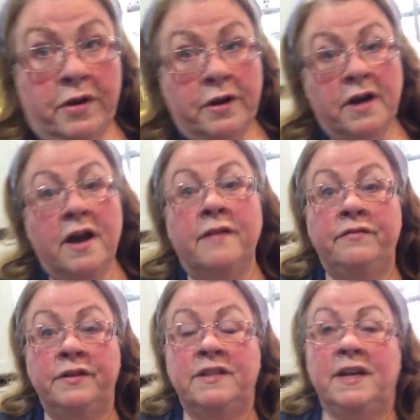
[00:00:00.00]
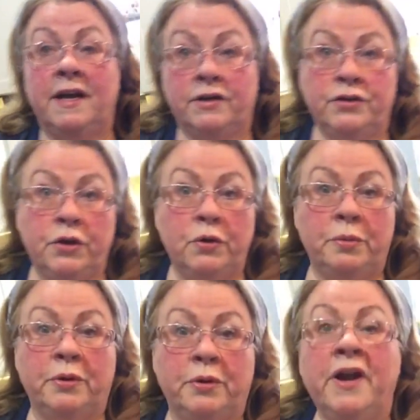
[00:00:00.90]
America conference in
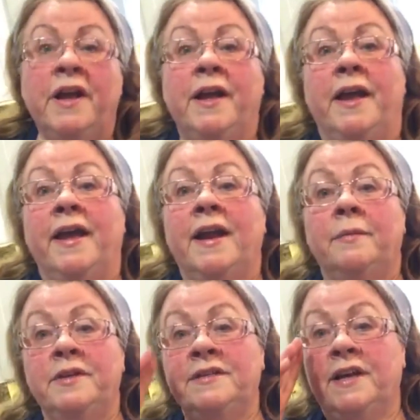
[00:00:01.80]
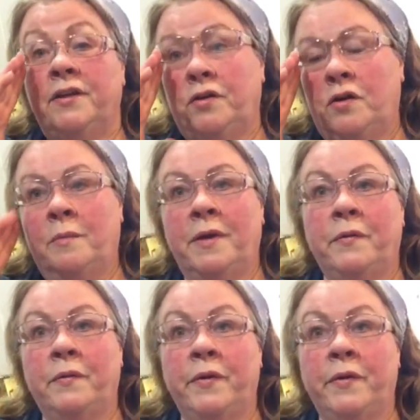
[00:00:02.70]
October, and I'll be selling all my
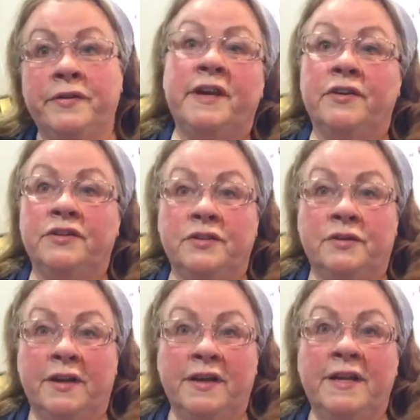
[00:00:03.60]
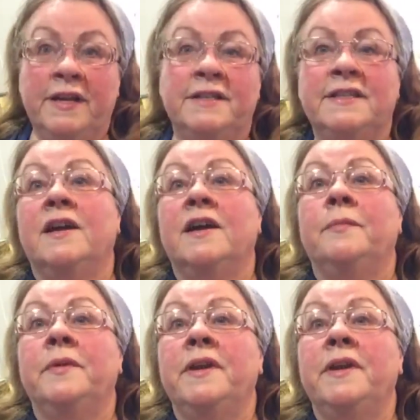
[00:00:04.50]
wares there. So I need to stock
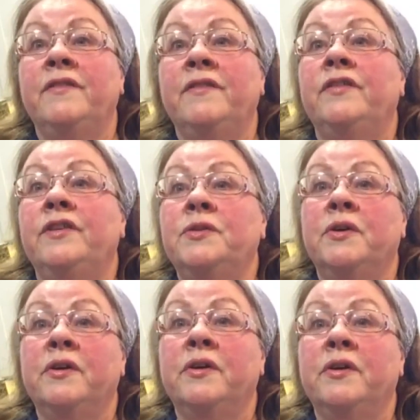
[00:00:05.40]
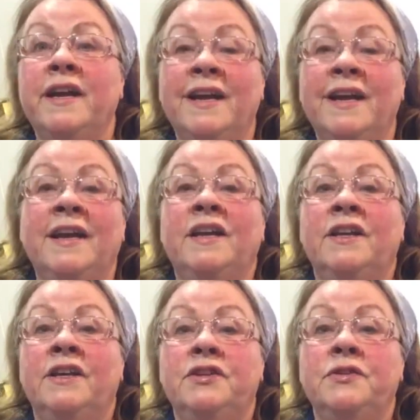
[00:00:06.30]
up and have inventory
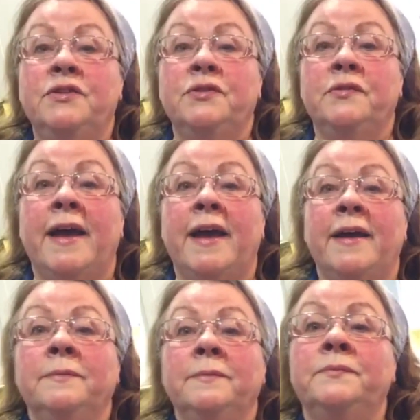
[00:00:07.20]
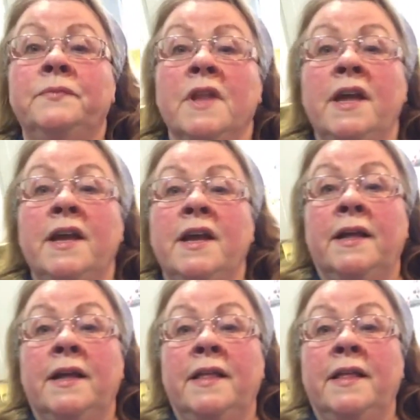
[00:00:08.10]
to do that.
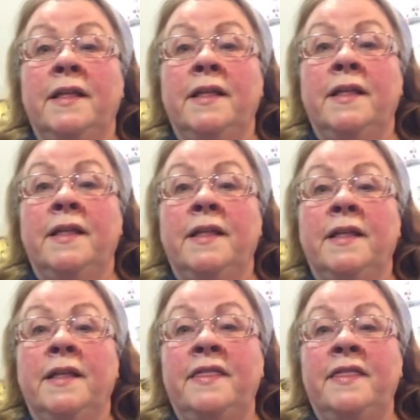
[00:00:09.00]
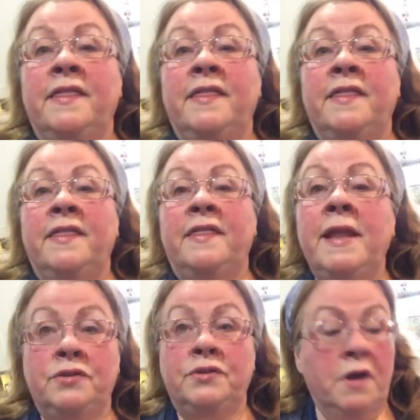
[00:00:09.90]
Thank you. I like
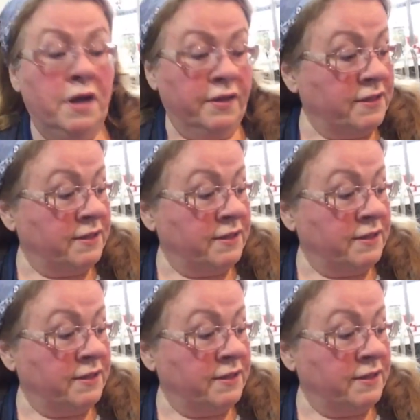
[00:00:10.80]
those slippers too.